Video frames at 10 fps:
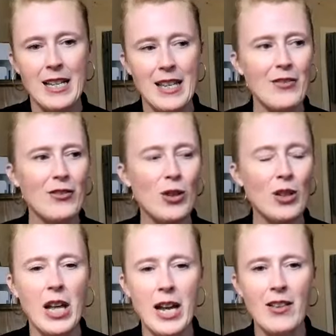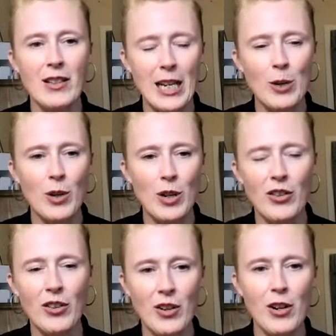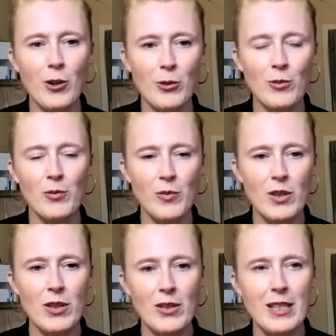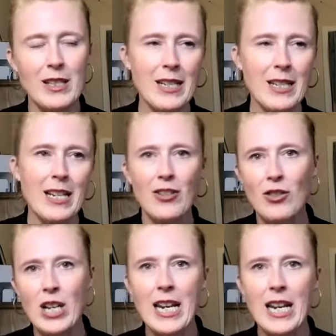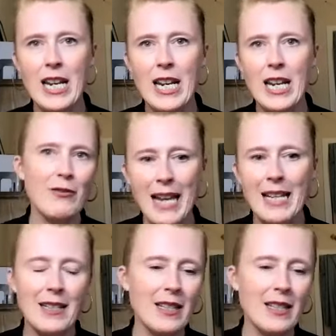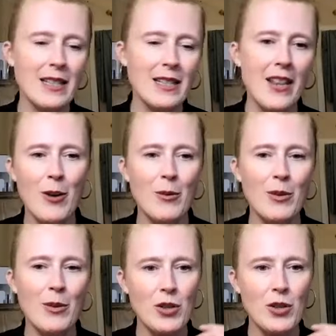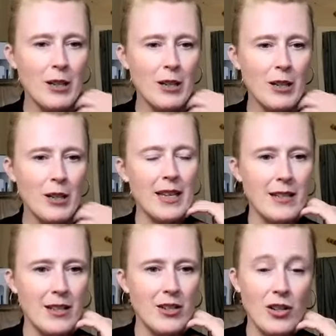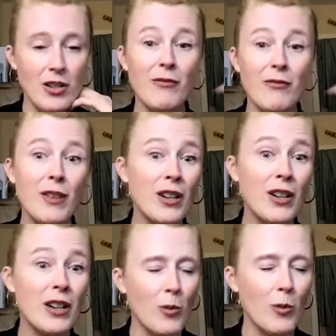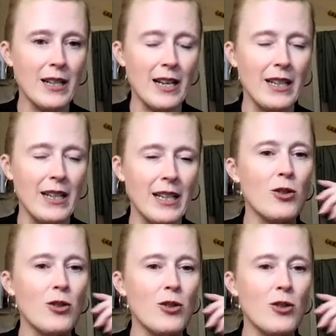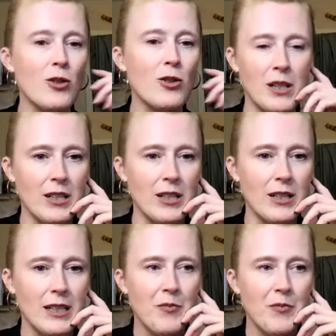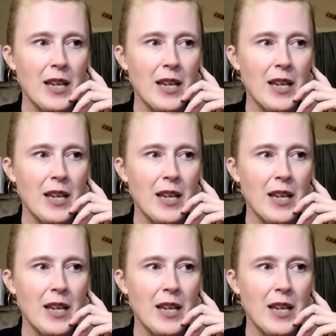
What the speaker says: They have to do a lot of the legwork on their own. So You just kind of have to balance a lot of that out when you're trying to make that decision and figuring out what exactly is your budget.